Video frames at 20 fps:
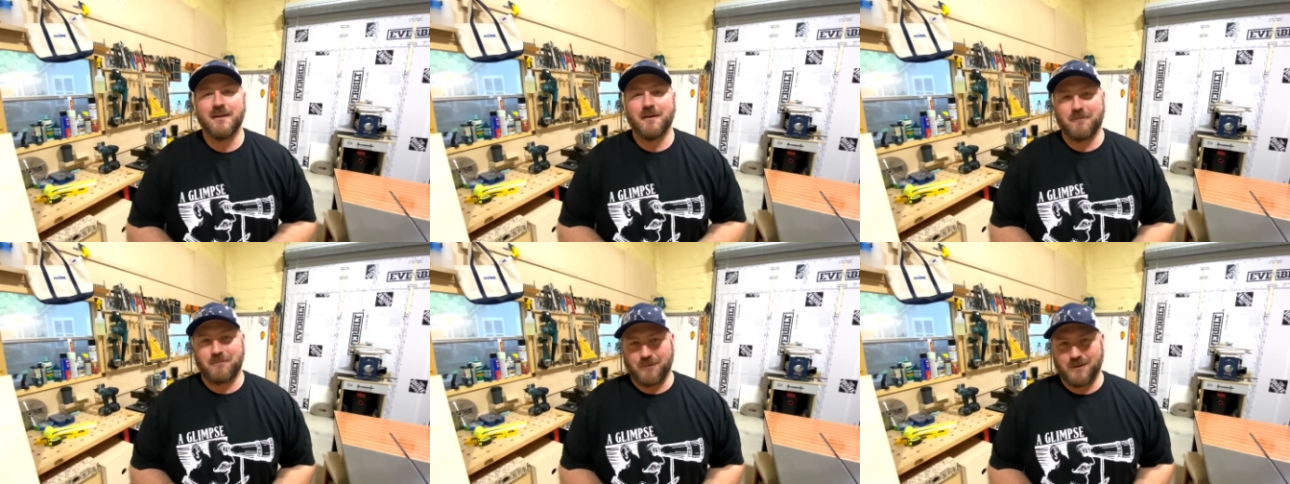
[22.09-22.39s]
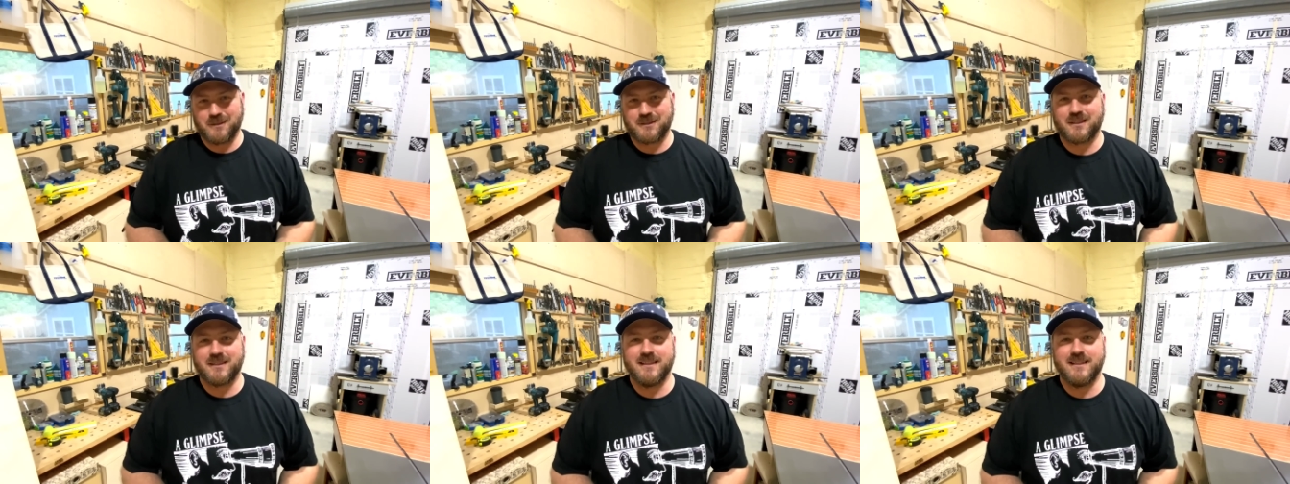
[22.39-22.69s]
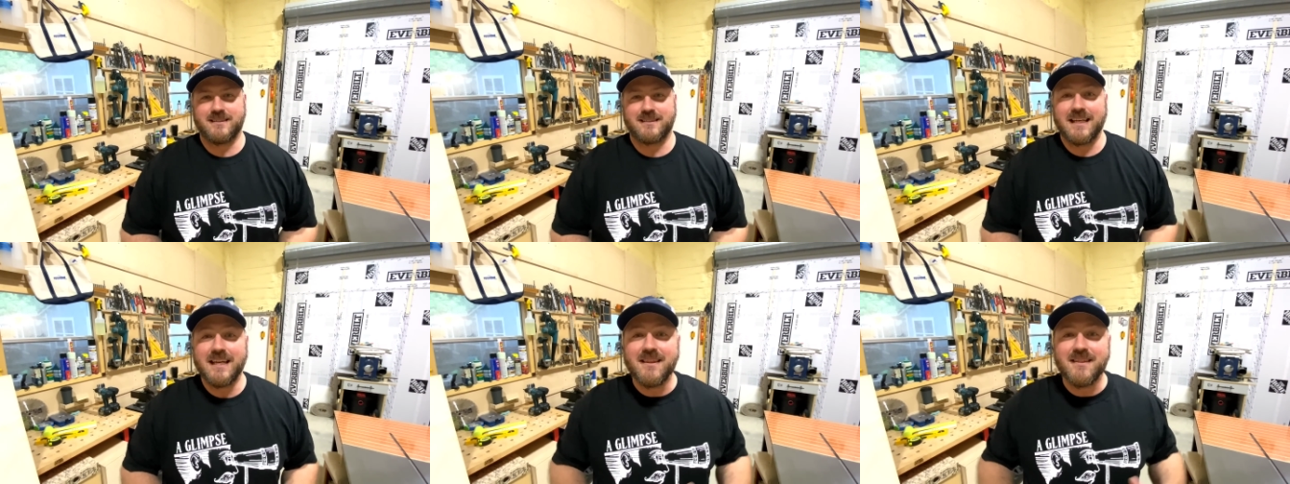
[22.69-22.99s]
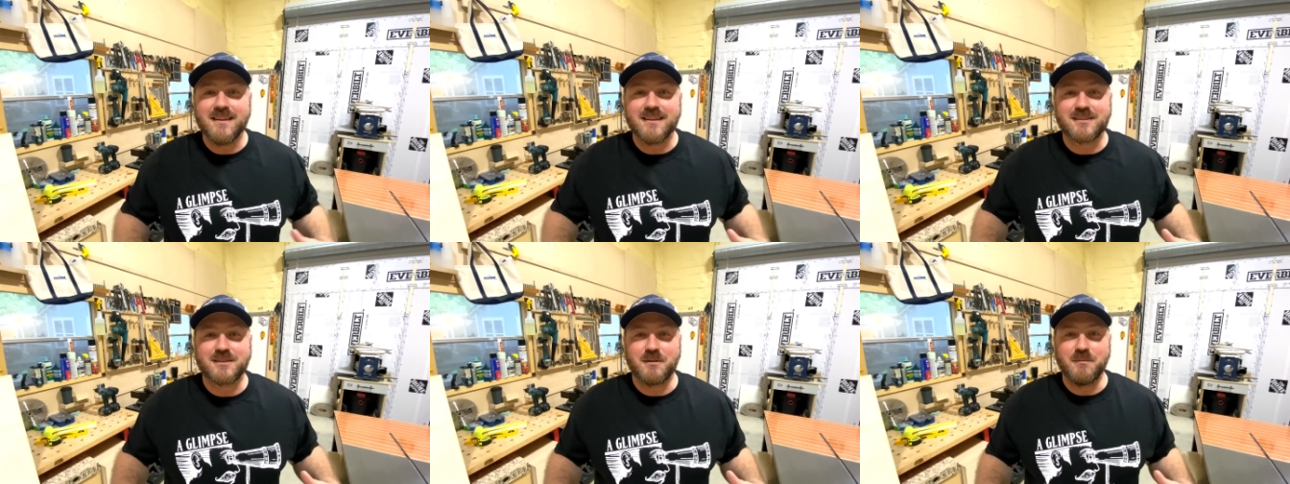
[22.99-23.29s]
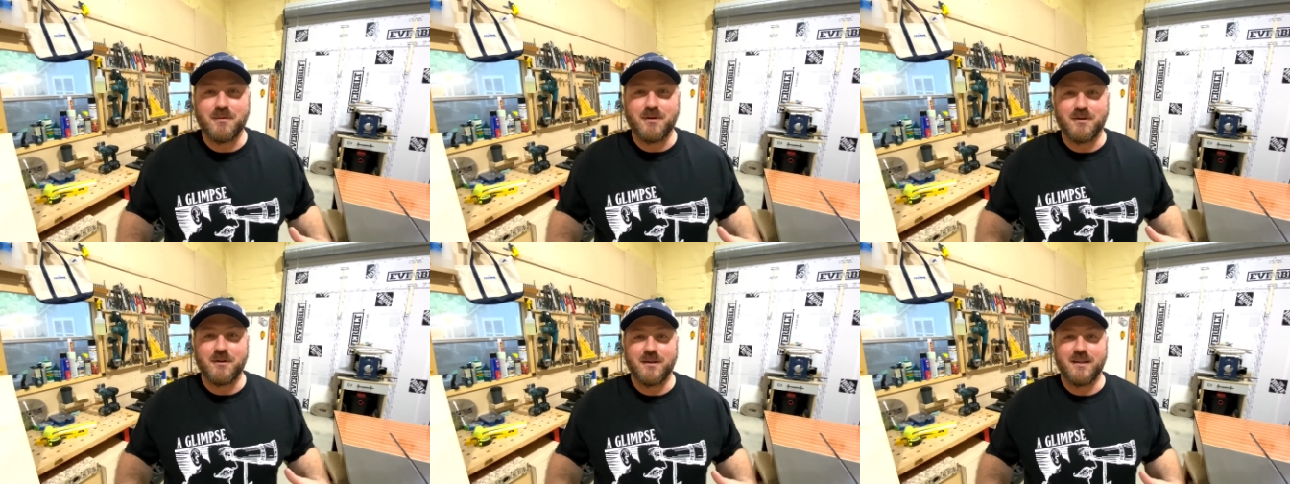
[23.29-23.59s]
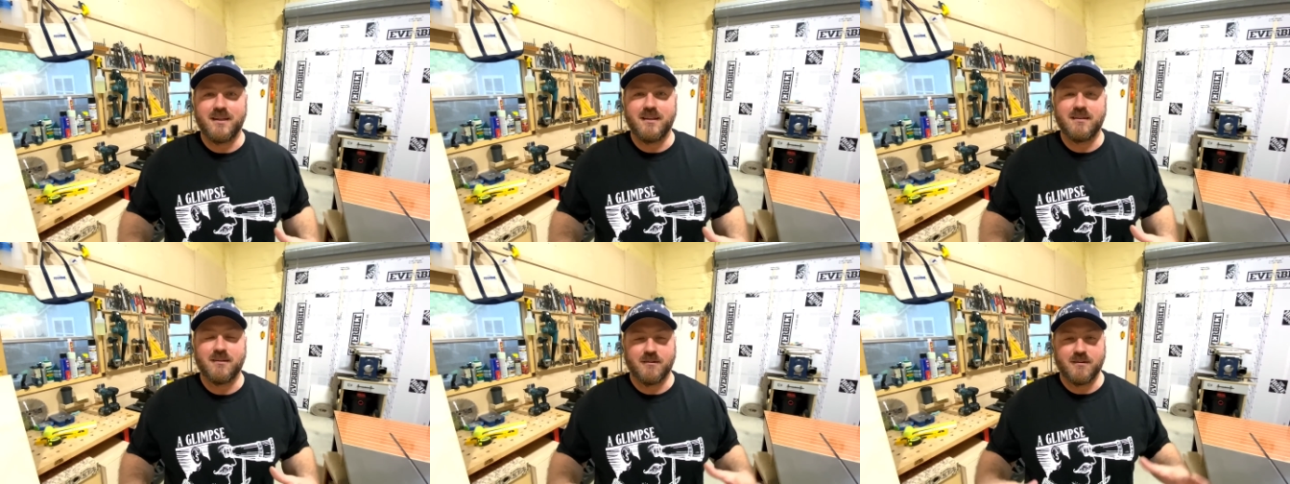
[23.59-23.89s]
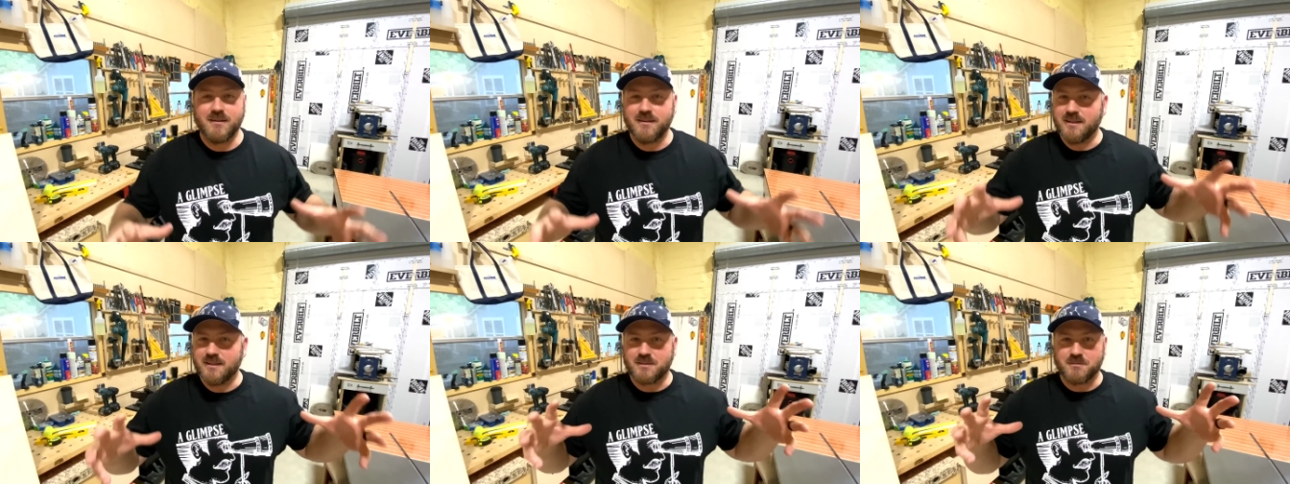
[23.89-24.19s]
of French cleats in this community
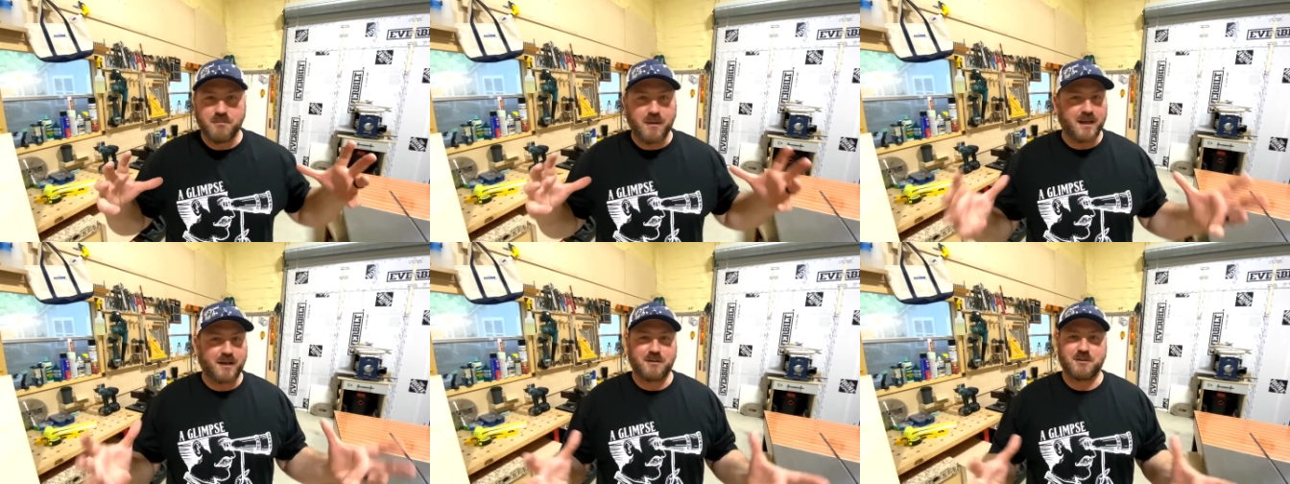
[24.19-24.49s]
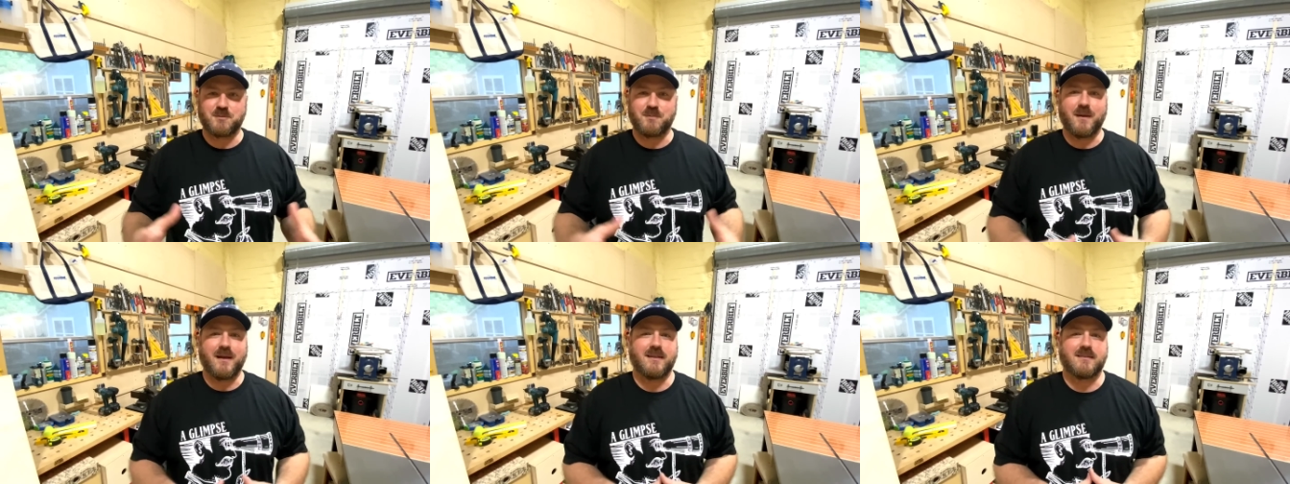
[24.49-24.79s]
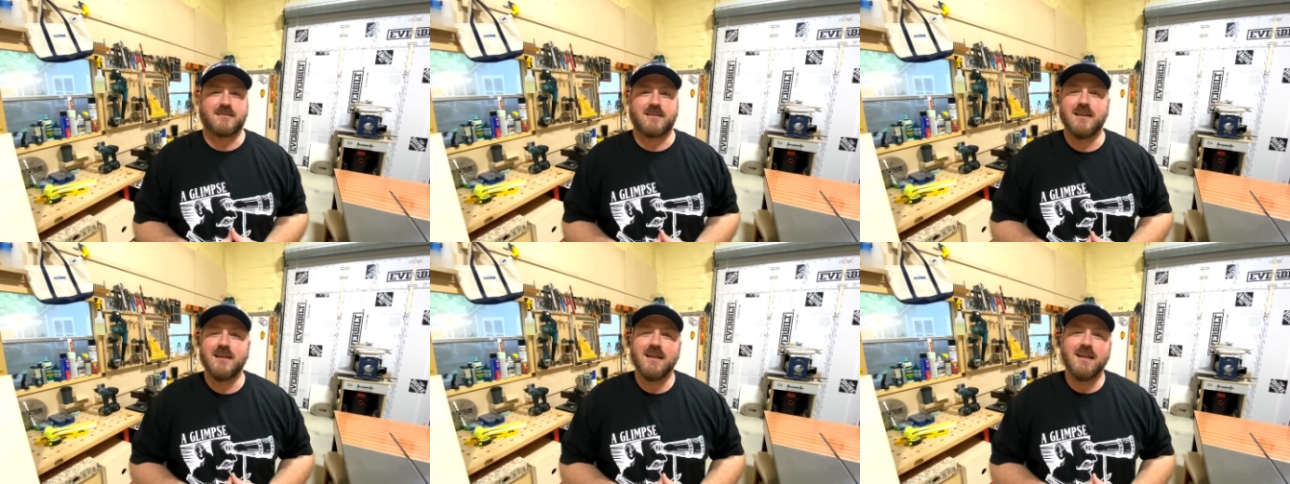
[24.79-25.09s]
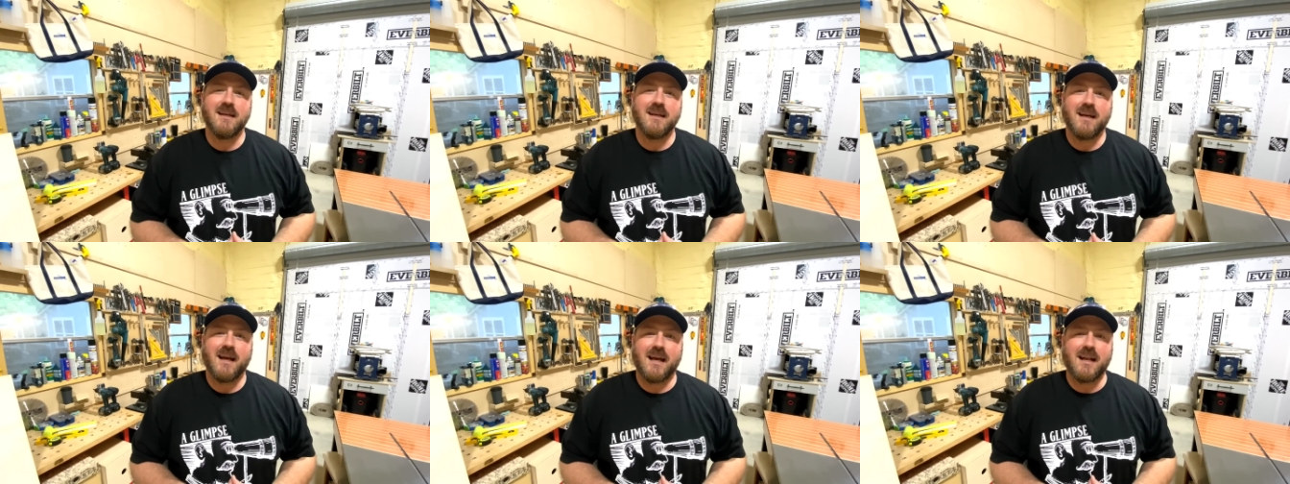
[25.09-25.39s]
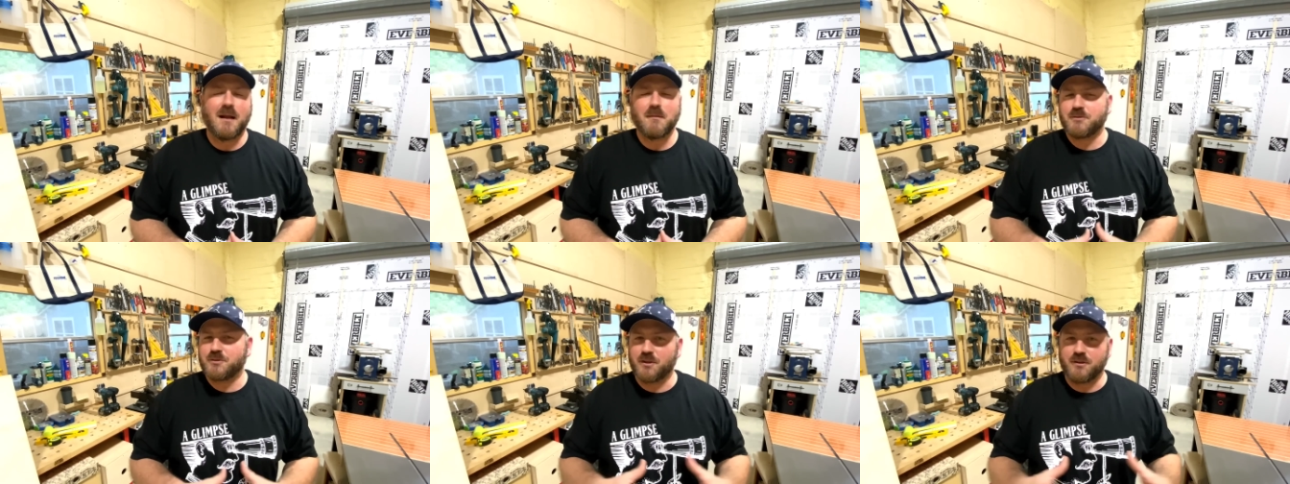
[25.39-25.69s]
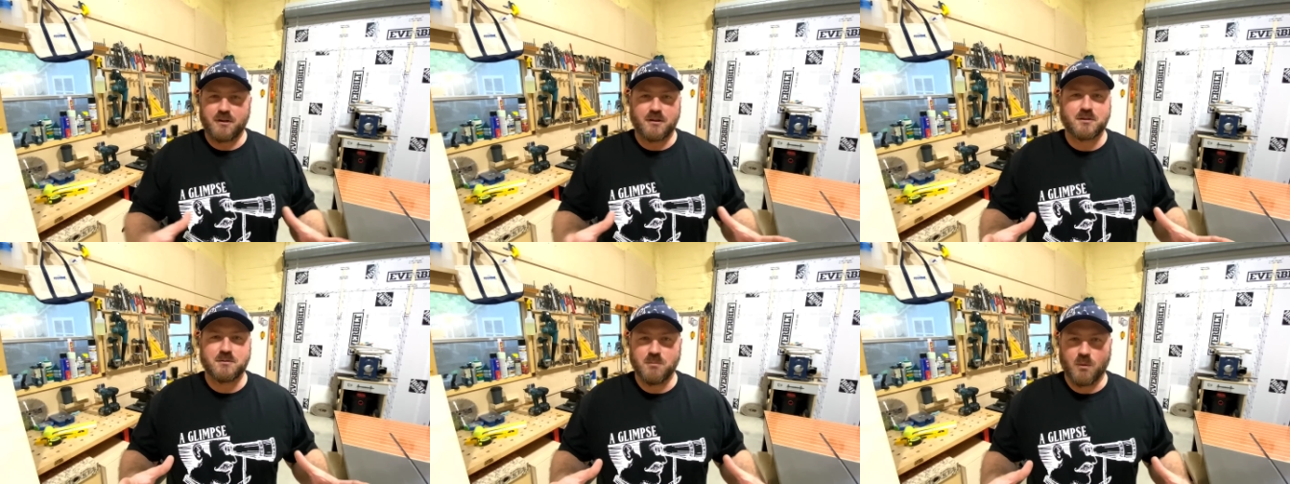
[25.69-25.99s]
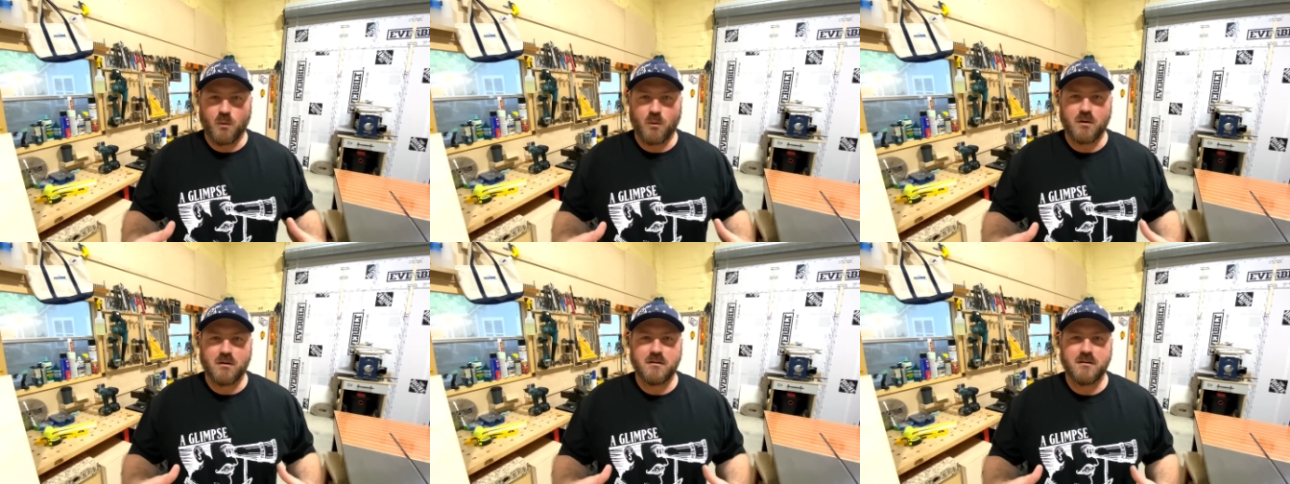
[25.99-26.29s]
or in this makerspace and I'm sure there's
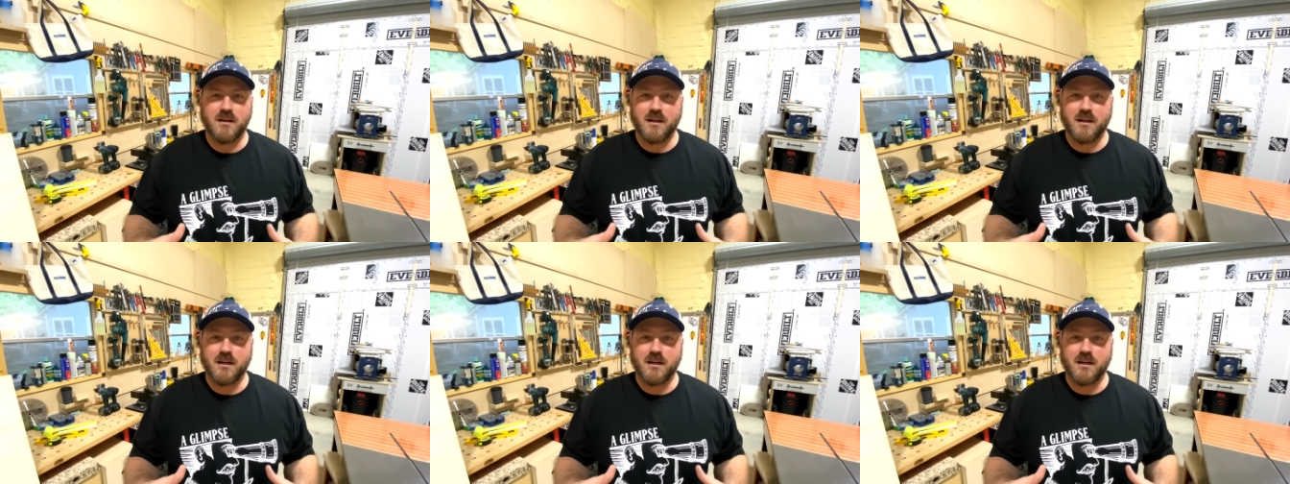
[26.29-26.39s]
more.